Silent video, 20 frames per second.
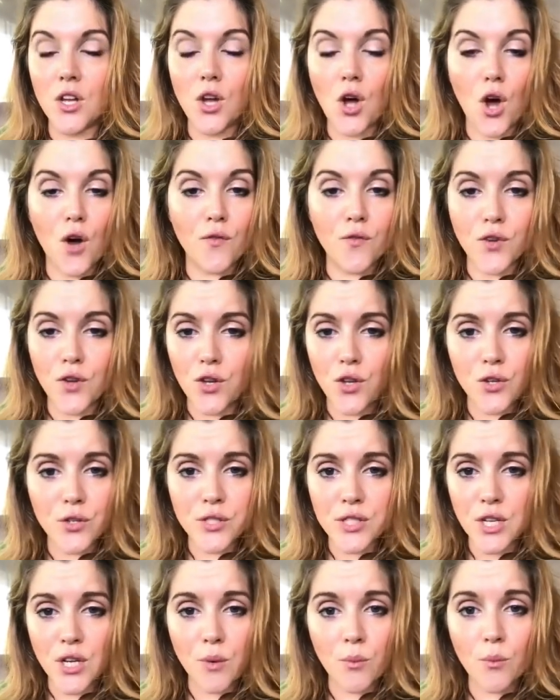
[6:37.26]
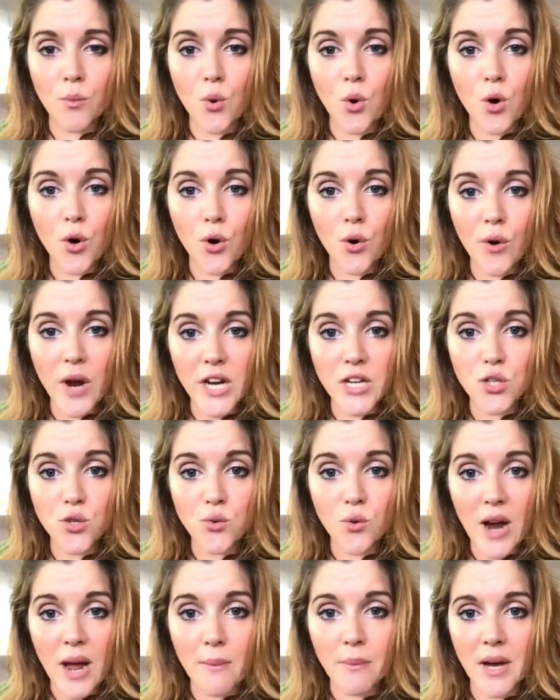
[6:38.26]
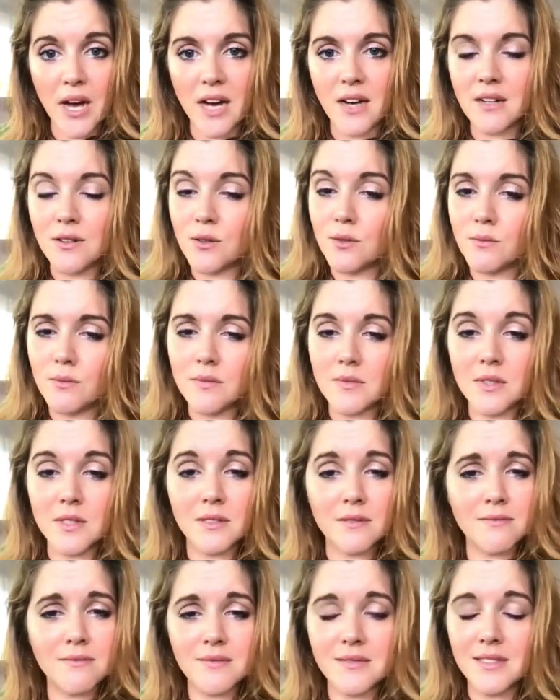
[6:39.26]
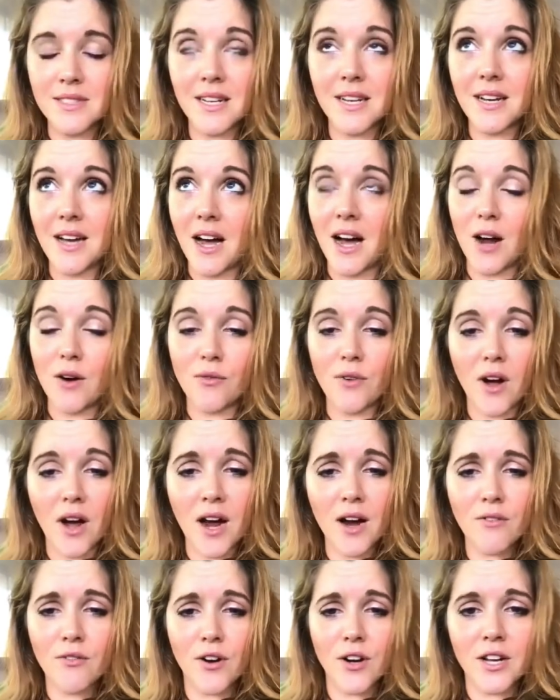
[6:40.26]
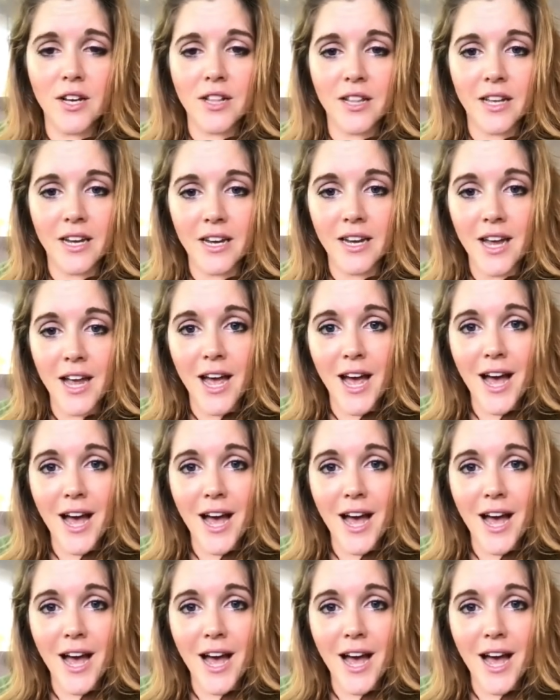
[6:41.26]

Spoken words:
of using more correct grammar. Ironically.